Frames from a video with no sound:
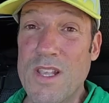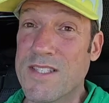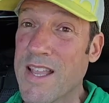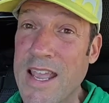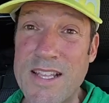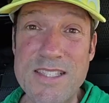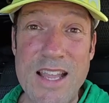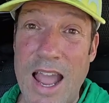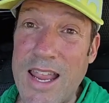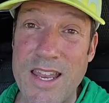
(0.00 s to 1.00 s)
say it's
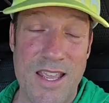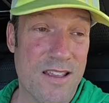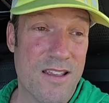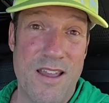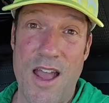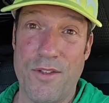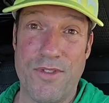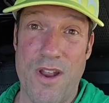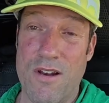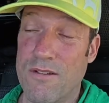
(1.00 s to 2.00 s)
90 out
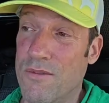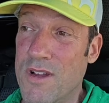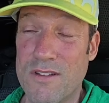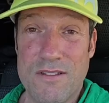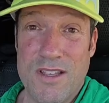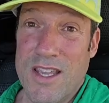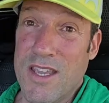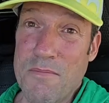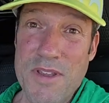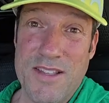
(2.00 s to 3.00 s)
there. Well, it
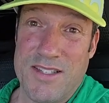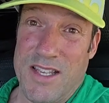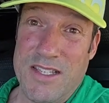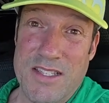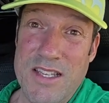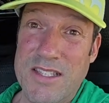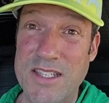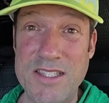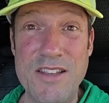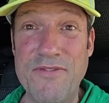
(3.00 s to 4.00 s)
could be 60,
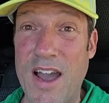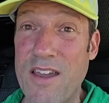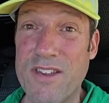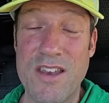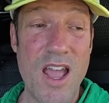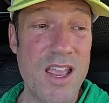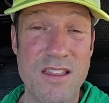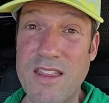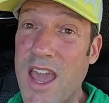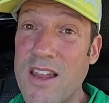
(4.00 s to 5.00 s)
65 at night.
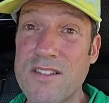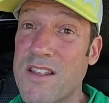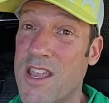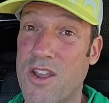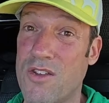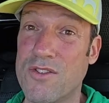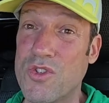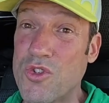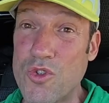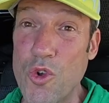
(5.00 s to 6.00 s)
That is like
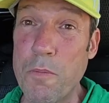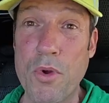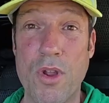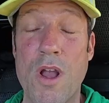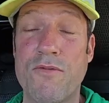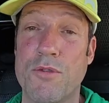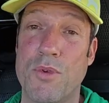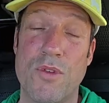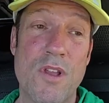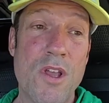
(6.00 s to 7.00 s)
super
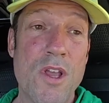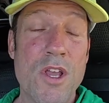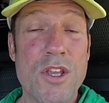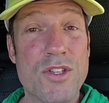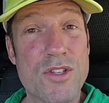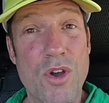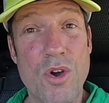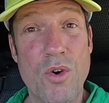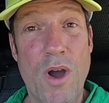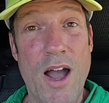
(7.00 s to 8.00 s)
comfortable.
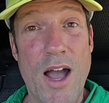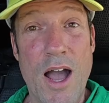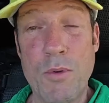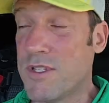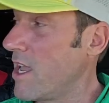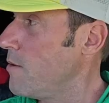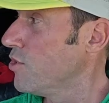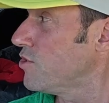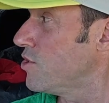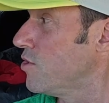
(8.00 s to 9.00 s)
So I was
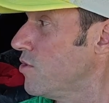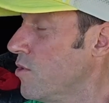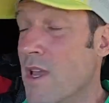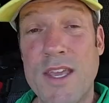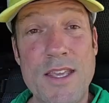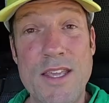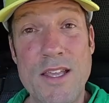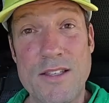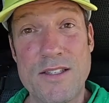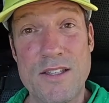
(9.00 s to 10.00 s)
able to
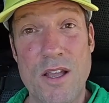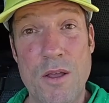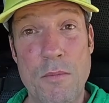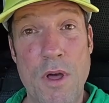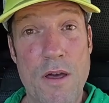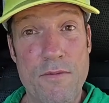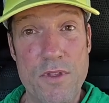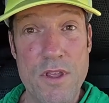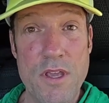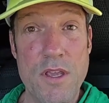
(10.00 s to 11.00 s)
get some
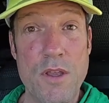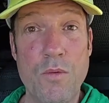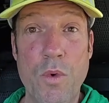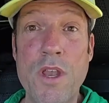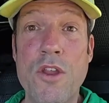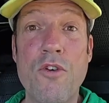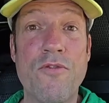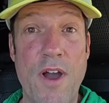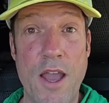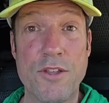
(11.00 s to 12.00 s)
of the window
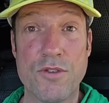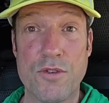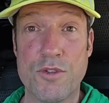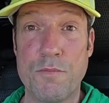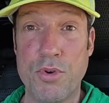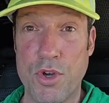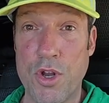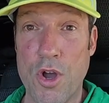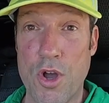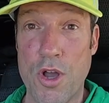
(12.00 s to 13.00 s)
visors put
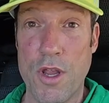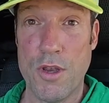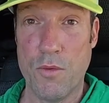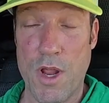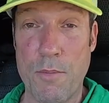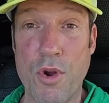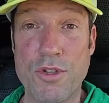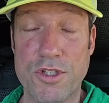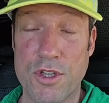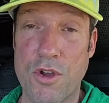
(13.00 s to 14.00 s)
on when I
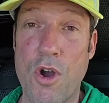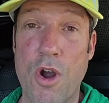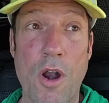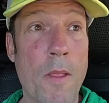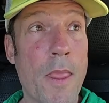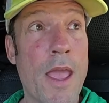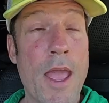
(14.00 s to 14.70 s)
purchased the car,